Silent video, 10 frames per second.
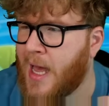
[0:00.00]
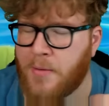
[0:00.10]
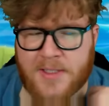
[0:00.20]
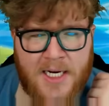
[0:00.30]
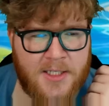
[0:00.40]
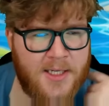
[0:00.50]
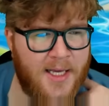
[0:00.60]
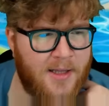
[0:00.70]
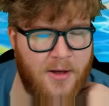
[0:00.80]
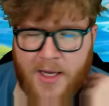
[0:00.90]
I was actually
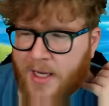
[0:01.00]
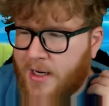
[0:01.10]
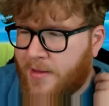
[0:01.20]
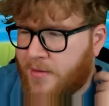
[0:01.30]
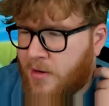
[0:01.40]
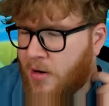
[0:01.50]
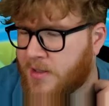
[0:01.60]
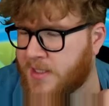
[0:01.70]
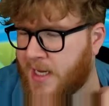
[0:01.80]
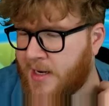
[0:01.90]
like looking at other
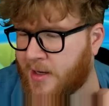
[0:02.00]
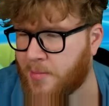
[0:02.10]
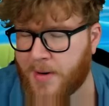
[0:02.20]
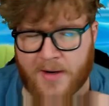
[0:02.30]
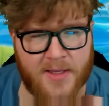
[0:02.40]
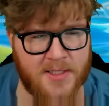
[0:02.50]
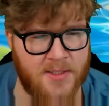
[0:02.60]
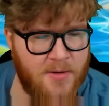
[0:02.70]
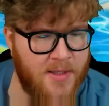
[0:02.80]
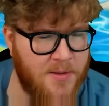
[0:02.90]
cards to kind of compare this
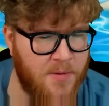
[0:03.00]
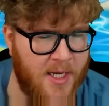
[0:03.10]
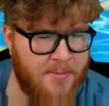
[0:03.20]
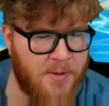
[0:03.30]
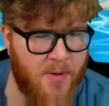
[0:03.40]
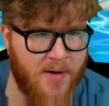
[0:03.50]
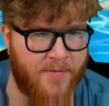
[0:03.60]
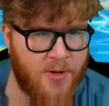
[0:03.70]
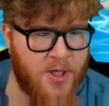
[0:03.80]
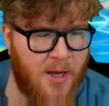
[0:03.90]
to, and this one came to
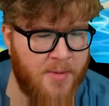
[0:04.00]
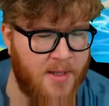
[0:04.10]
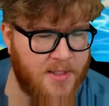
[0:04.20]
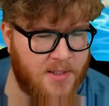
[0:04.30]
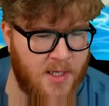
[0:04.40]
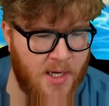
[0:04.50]
mind for Shaman. This